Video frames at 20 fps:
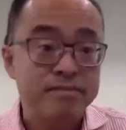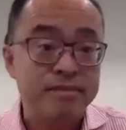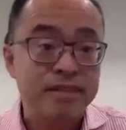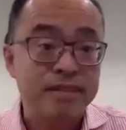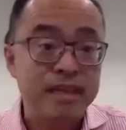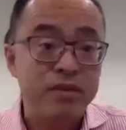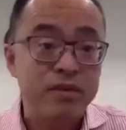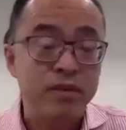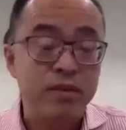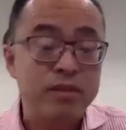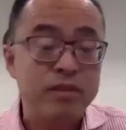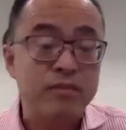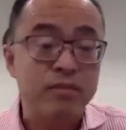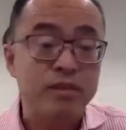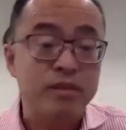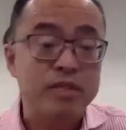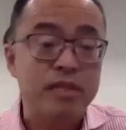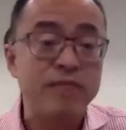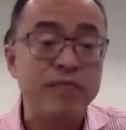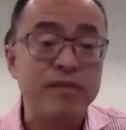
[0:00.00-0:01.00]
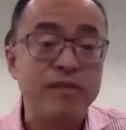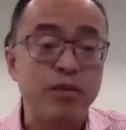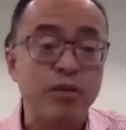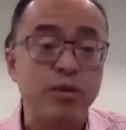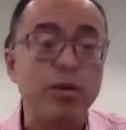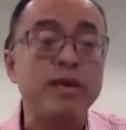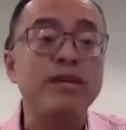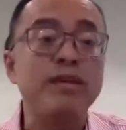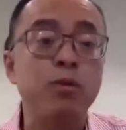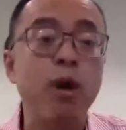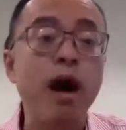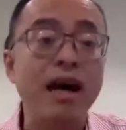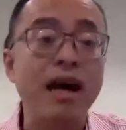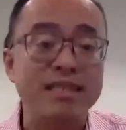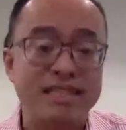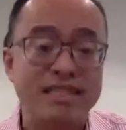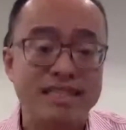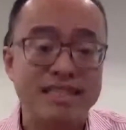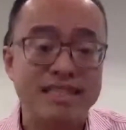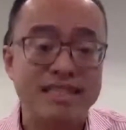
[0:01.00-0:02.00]
You're saving 20
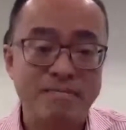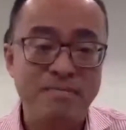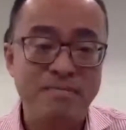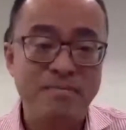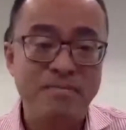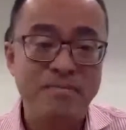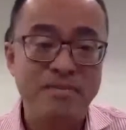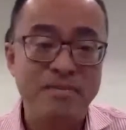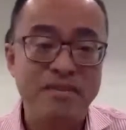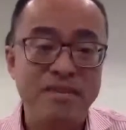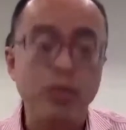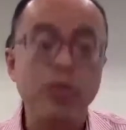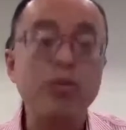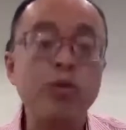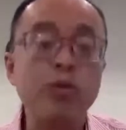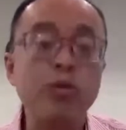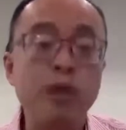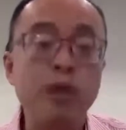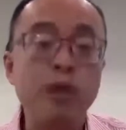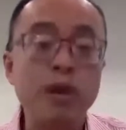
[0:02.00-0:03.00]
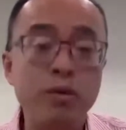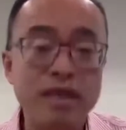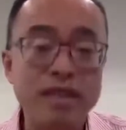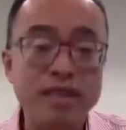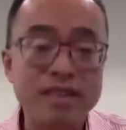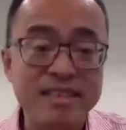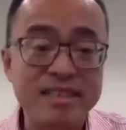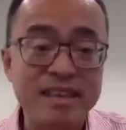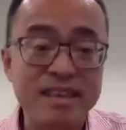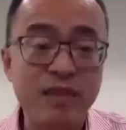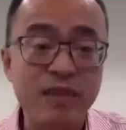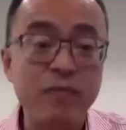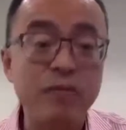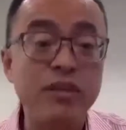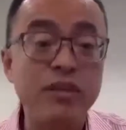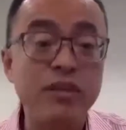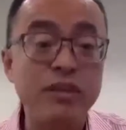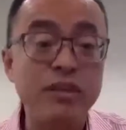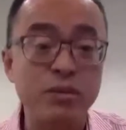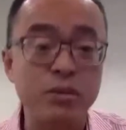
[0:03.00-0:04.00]
watt, 21 watt out of
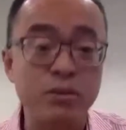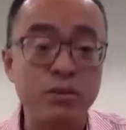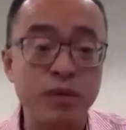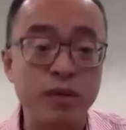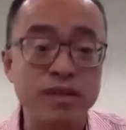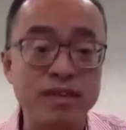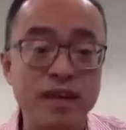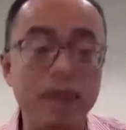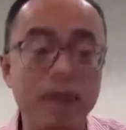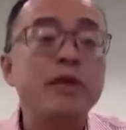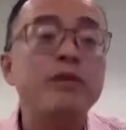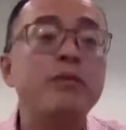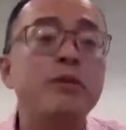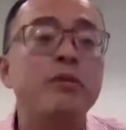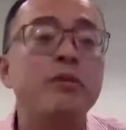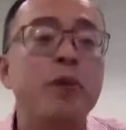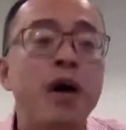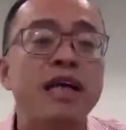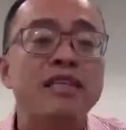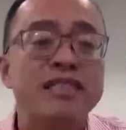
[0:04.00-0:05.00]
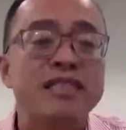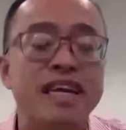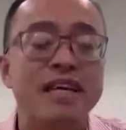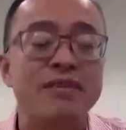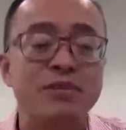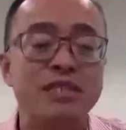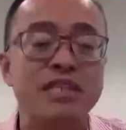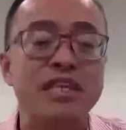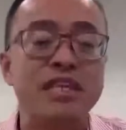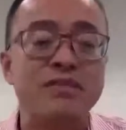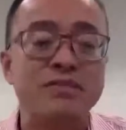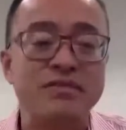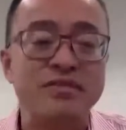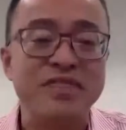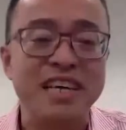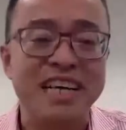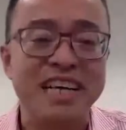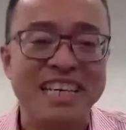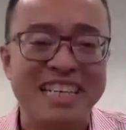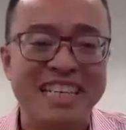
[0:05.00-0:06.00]
32 watts. How many more watts can you save,
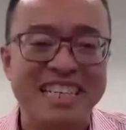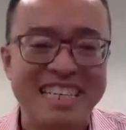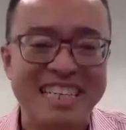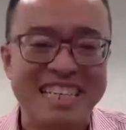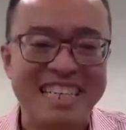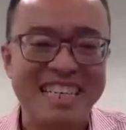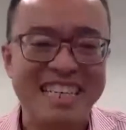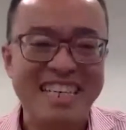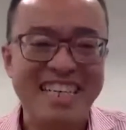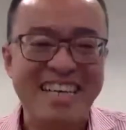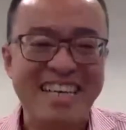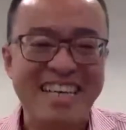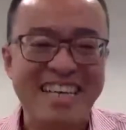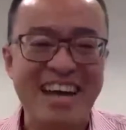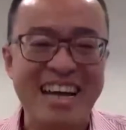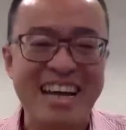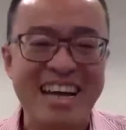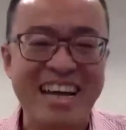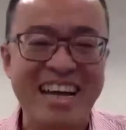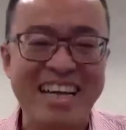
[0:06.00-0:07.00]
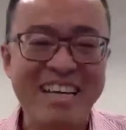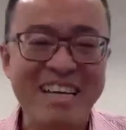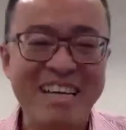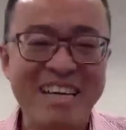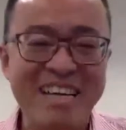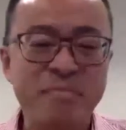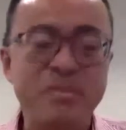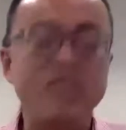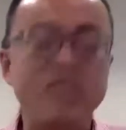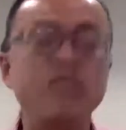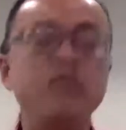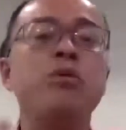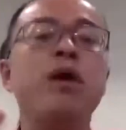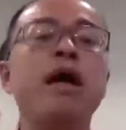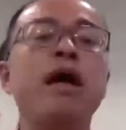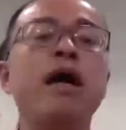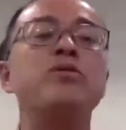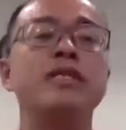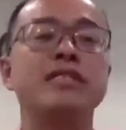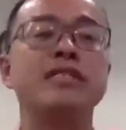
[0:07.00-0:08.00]
right? This is
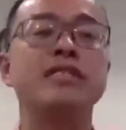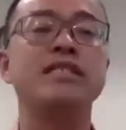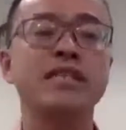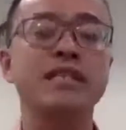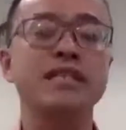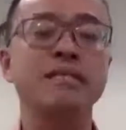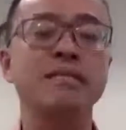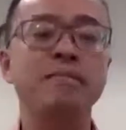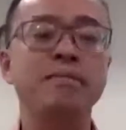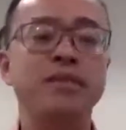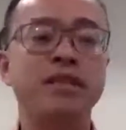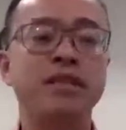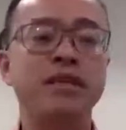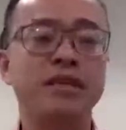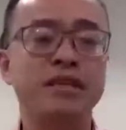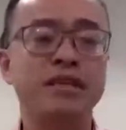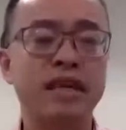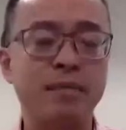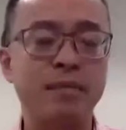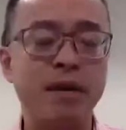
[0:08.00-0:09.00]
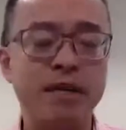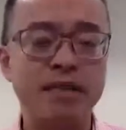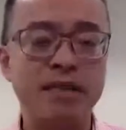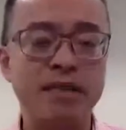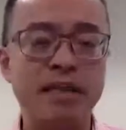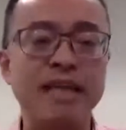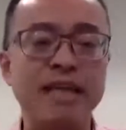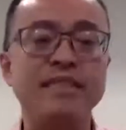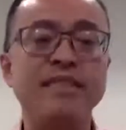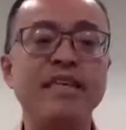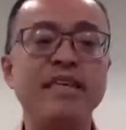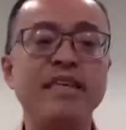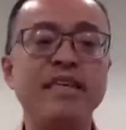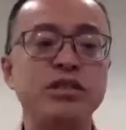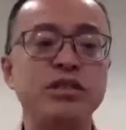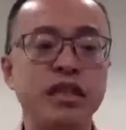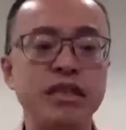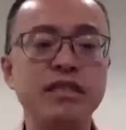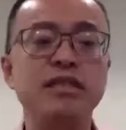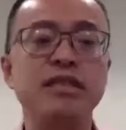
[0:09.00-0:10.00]
why you are seeing the
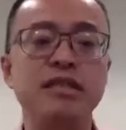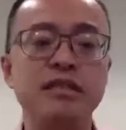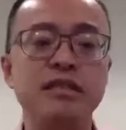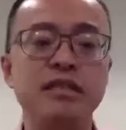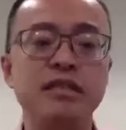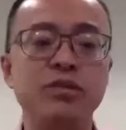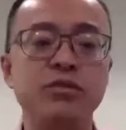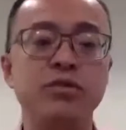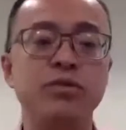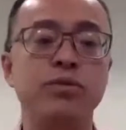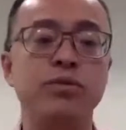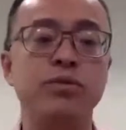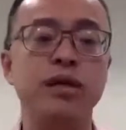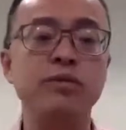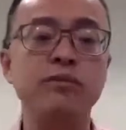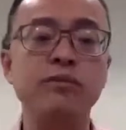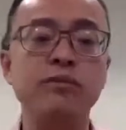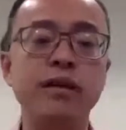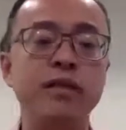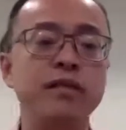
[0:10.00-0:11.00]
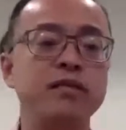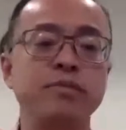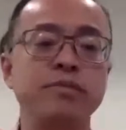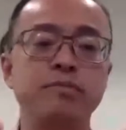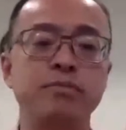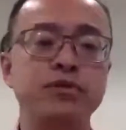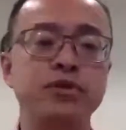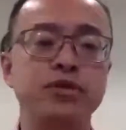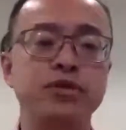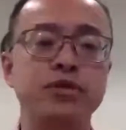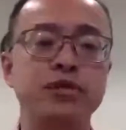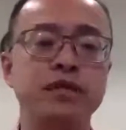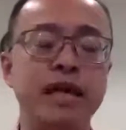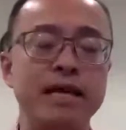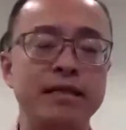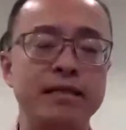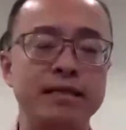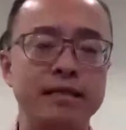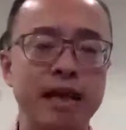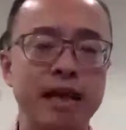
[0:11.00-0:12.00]
commoditization in the industry, where everybody's pushing
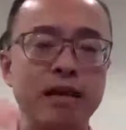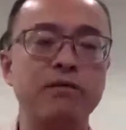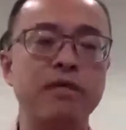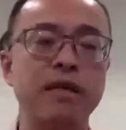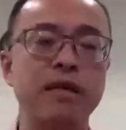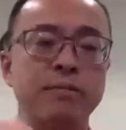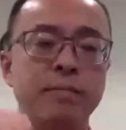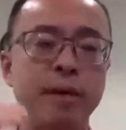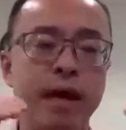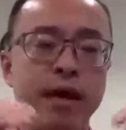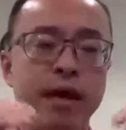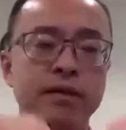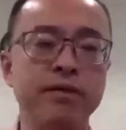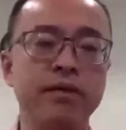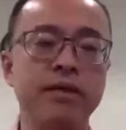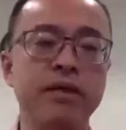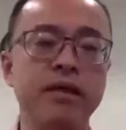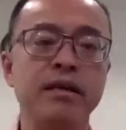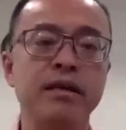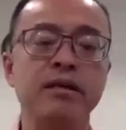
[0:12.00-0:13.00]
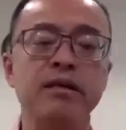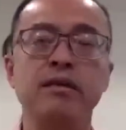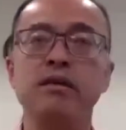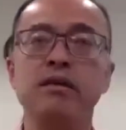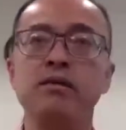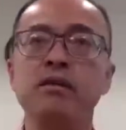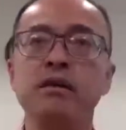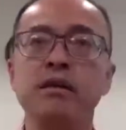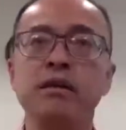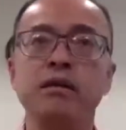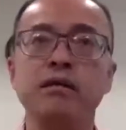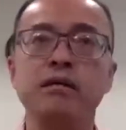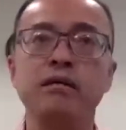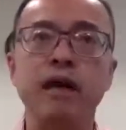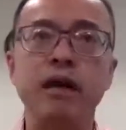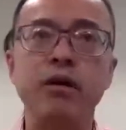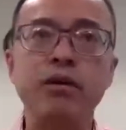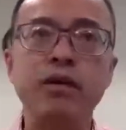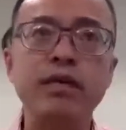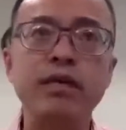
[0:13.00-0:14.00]
down that path. You know,
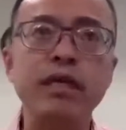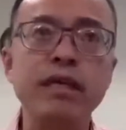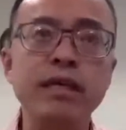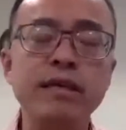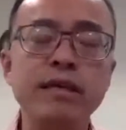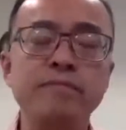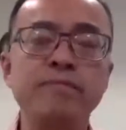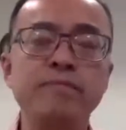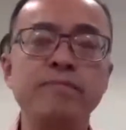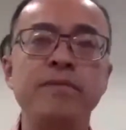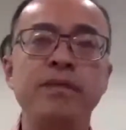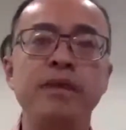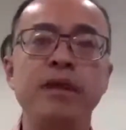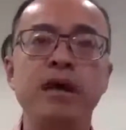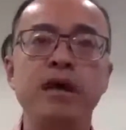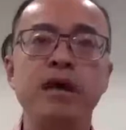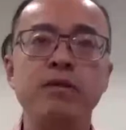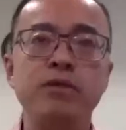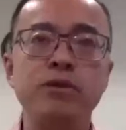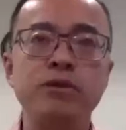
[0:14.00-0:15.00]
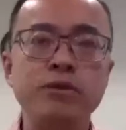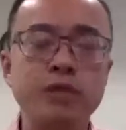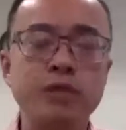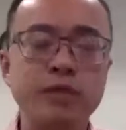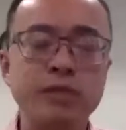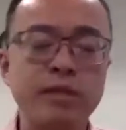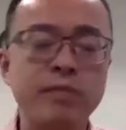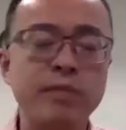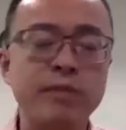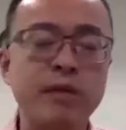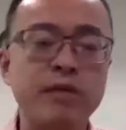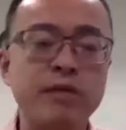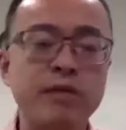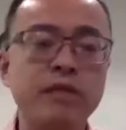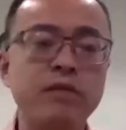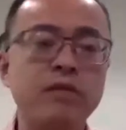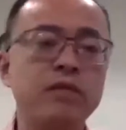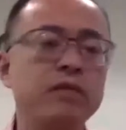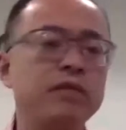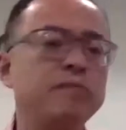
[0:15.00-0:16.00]
LED, we're using a
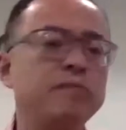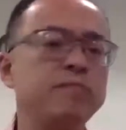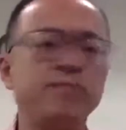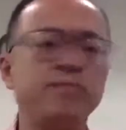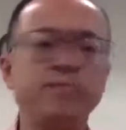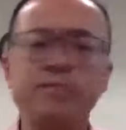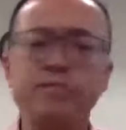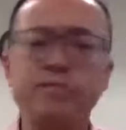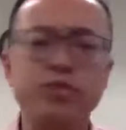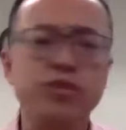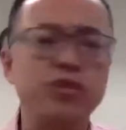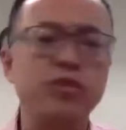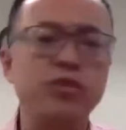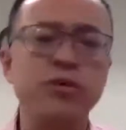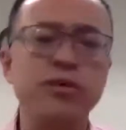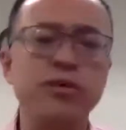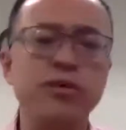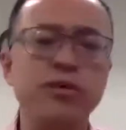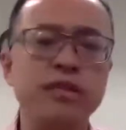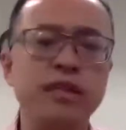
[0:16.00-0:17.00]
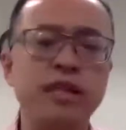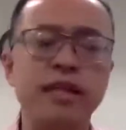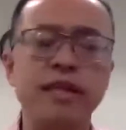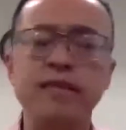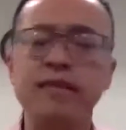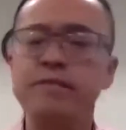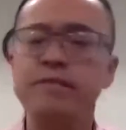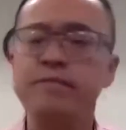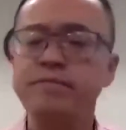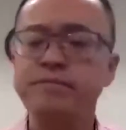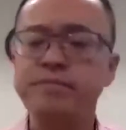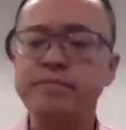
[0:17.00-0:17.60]
semiconductor generating light.